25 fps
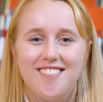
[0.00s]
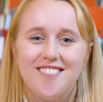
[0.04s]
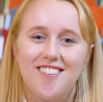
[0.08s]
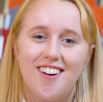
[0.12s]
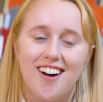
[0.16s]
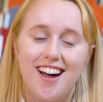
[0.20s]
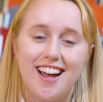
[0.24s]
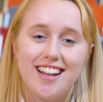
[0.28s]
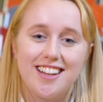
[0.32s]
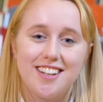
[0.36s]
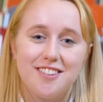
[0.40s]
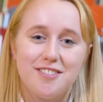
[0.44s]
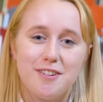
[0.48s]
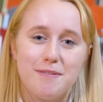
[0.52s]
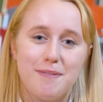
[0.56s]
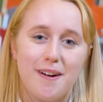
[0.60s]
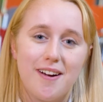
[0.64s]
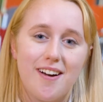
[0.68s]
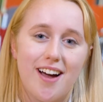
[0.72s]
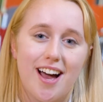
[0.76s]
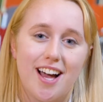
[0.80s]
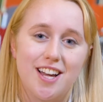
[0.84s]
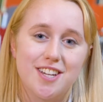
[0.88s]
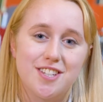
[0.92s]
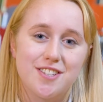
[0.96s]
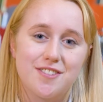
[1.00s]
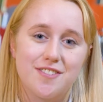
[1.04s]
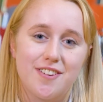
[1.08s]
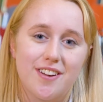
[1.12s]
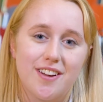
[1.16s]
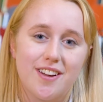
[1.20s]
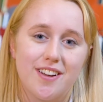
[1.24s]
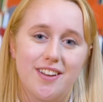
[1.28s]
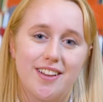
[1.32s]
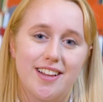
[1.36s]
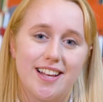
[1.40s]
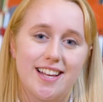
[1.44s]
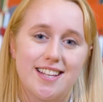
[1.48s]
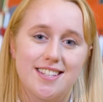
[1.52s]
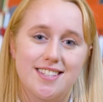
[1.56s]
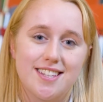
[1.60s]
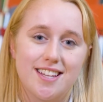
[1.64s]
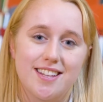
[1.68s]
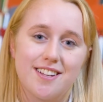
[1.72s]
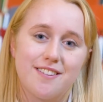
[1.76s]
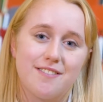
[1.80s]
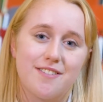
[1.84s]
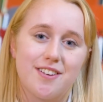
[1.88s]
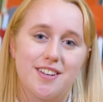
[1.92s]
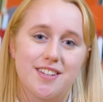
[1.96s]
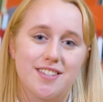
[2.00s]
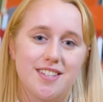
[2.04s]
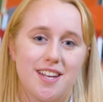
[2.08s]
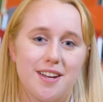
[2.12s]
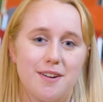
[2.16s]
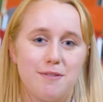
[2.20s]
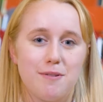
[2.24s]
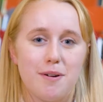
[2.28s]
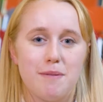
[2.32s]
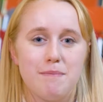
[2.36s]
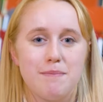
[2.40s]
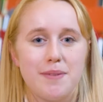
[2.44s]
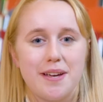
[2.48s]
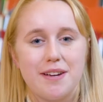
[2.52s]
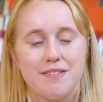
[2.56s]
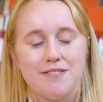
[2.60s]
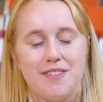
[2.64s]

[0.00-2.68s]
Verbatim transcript: What I love about Ashville is that it feels like one big